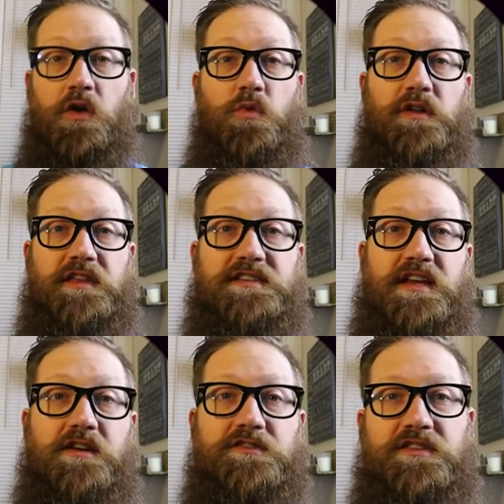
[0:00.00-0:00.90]
One of the things I
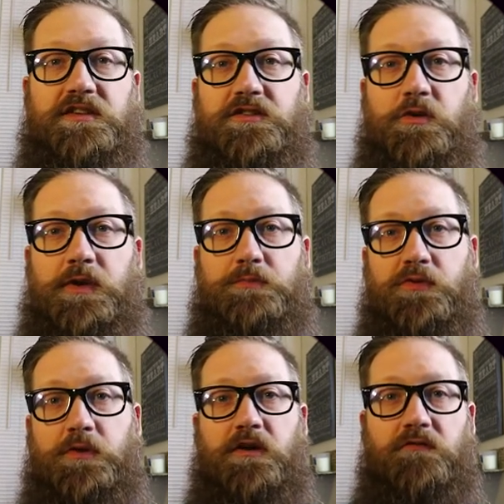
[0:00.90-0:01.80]
noticed in Adobe
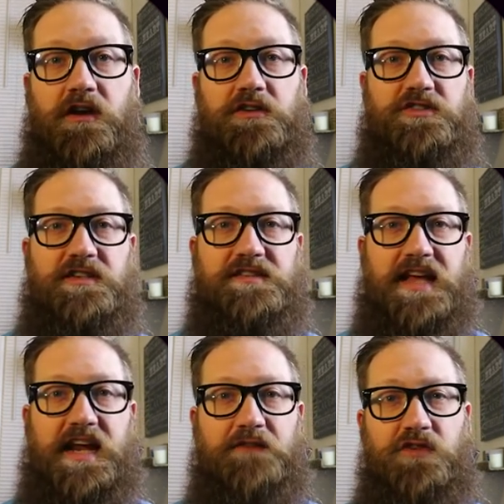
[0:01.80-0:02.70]
Premiere Rush is
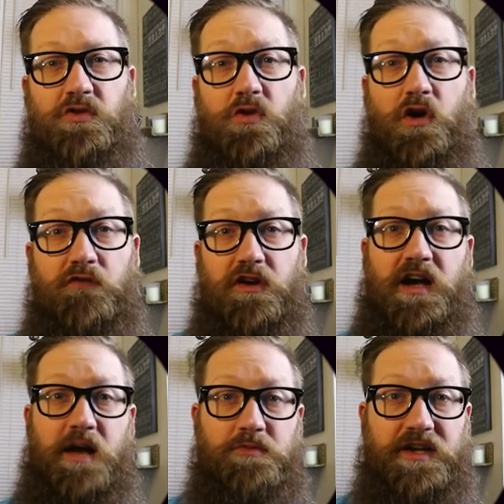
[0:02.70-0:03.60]
that if you
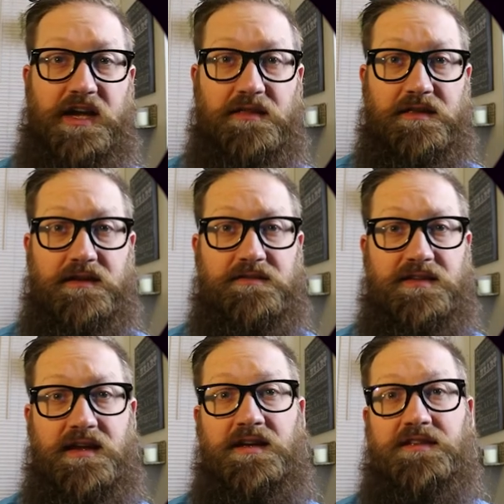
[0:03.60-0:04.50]
overcomplicate
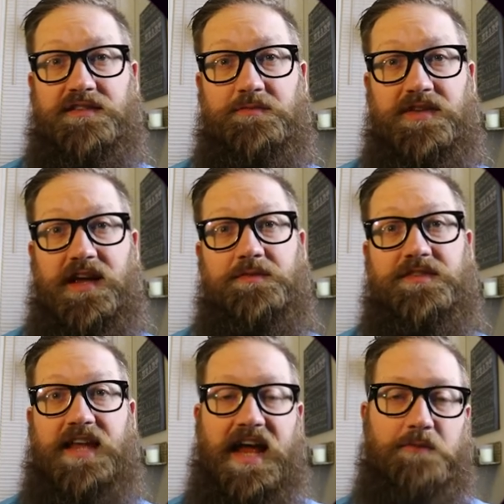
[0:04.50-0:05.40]
things, sometimes
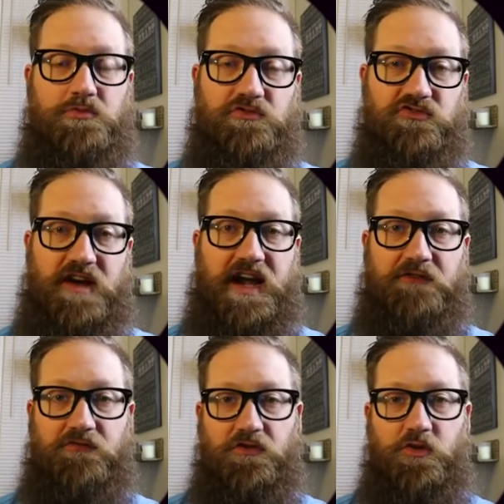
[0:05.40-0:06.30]
the app will
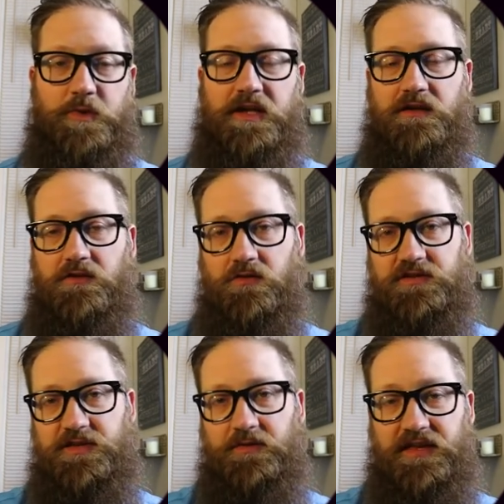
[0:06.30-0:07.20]
drag for a little bit or
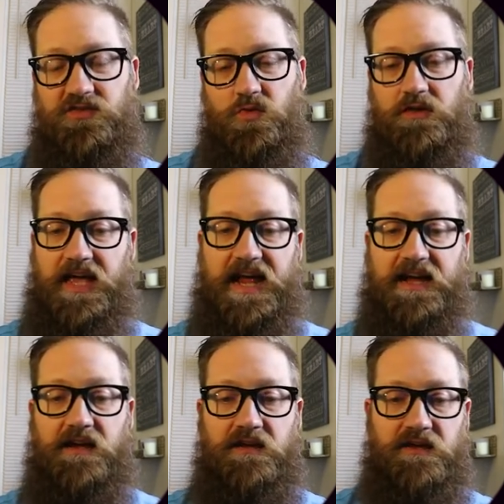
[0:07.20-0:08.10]
some of the things will
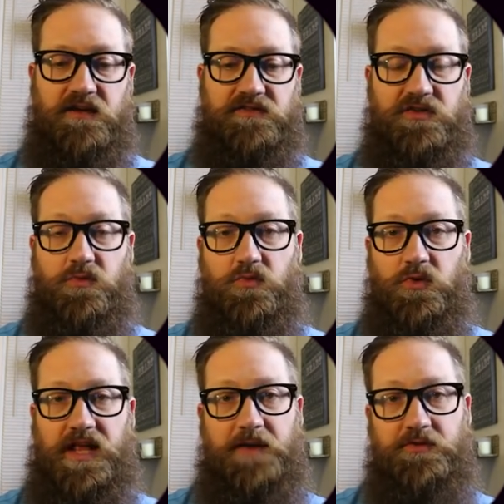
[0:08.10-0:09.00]
lag. So
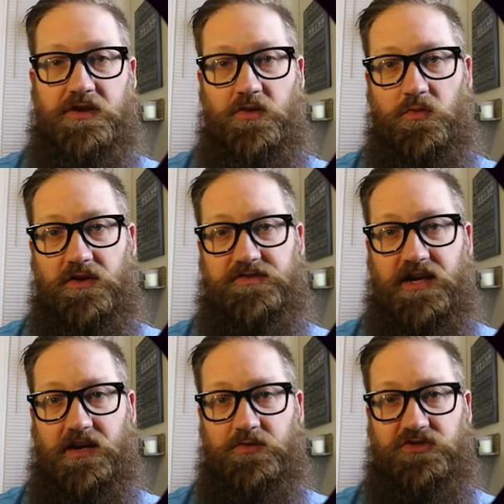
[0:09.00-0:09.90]
what happened here was
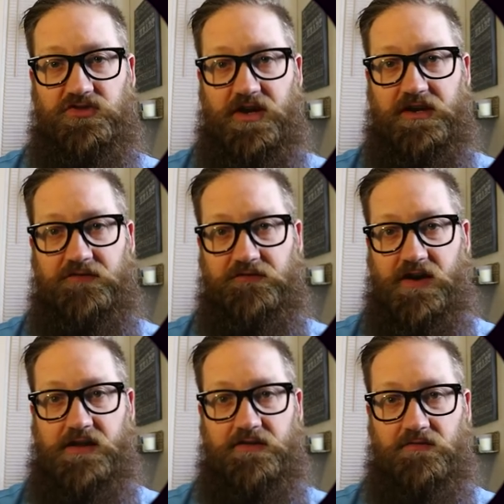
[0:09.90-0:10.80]
I was trying to
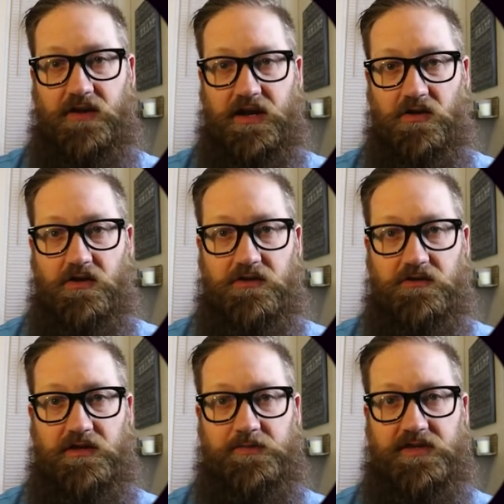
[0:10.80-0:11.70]
find the right audio
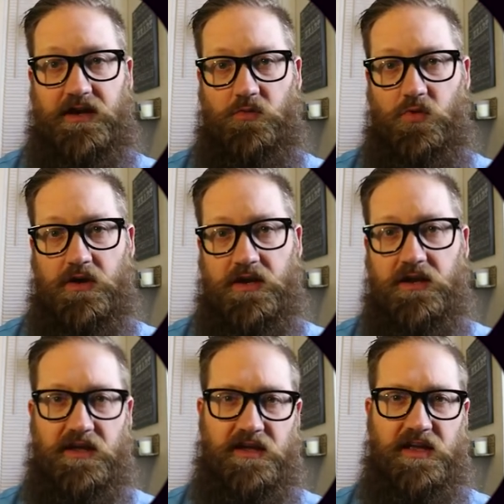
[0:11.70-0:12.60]
clips that I
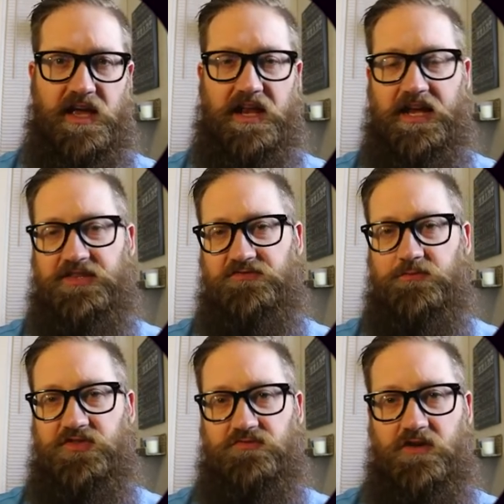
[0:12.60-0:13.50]
wanted, and I guess
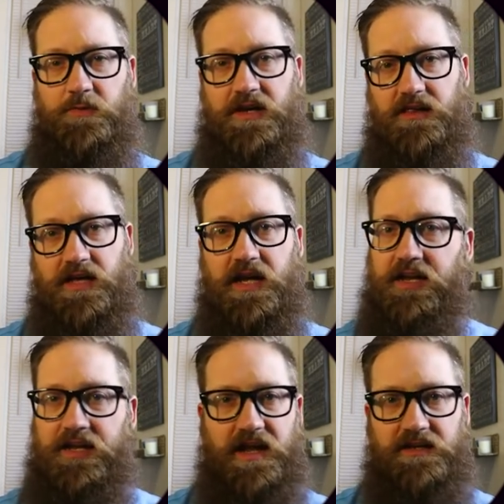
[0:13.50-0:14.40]
from scrubbing a
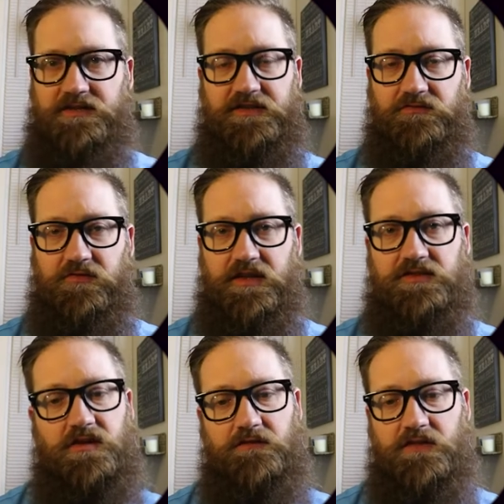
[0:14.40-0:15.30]
lot, it kind of just threw
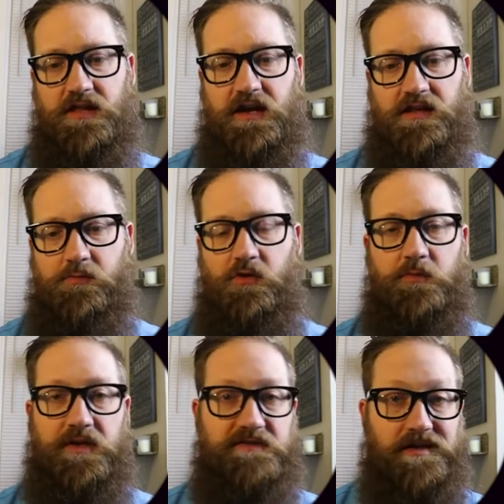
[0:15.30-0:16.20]
things off and locked up
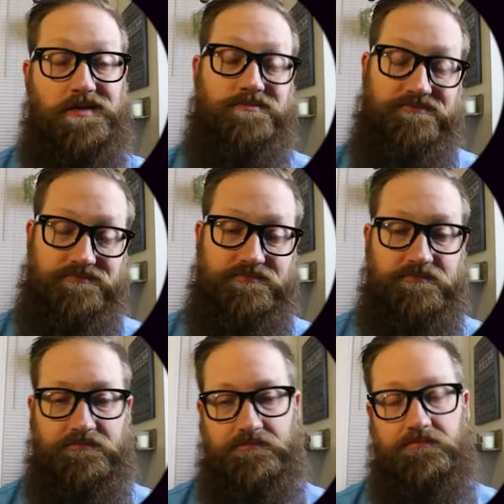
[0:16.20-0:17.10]
on me. So
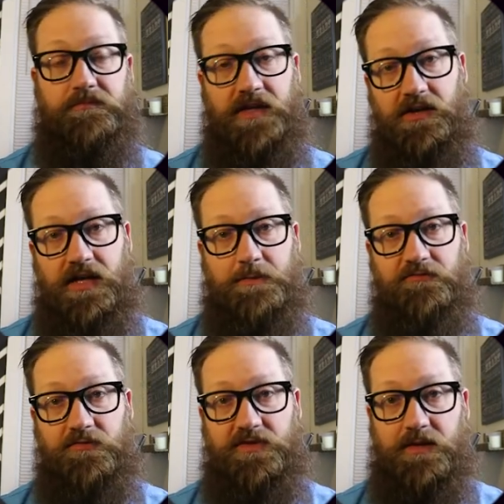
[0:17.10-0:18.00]
it'll
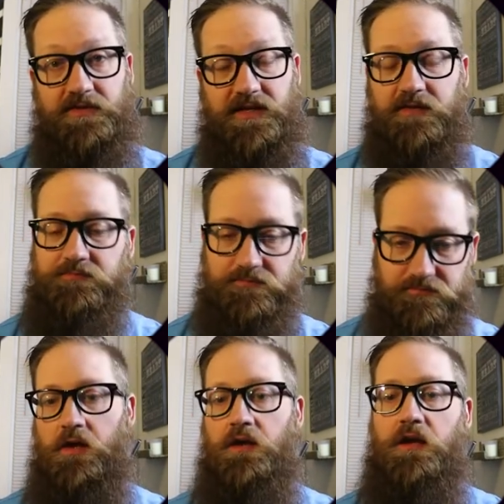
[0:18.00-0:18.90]
happen from time to time.
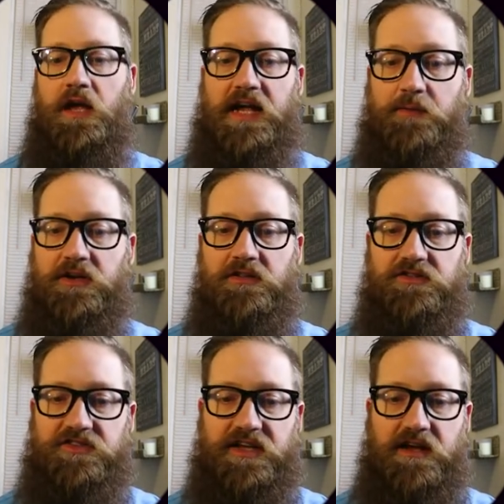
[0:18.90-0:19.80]
I got my
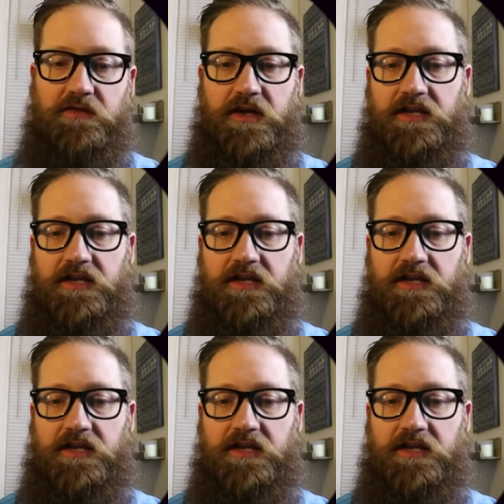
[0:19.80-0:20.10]
glitch sound,